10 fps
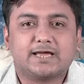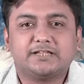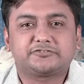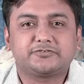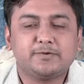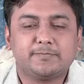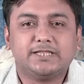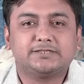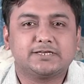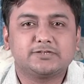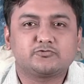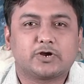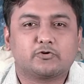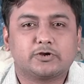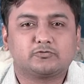and three main things we are
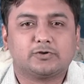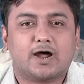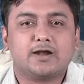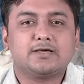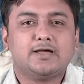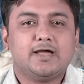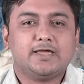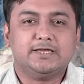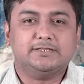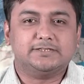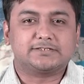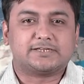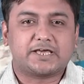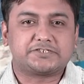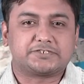going to learn in this
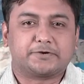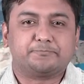lecture.